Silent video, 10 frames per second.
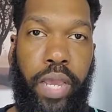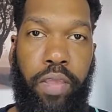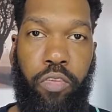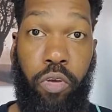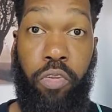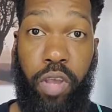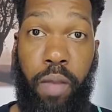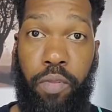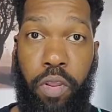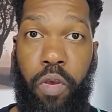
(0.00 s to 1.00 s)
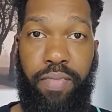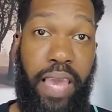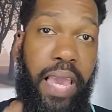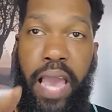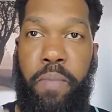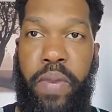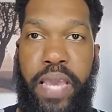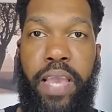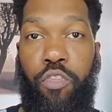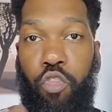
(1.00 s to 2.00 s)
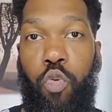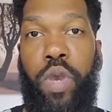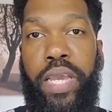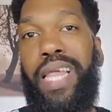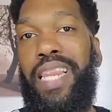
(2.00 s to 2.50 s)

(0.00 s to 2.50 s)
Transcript: is your job to do. They had PAs doing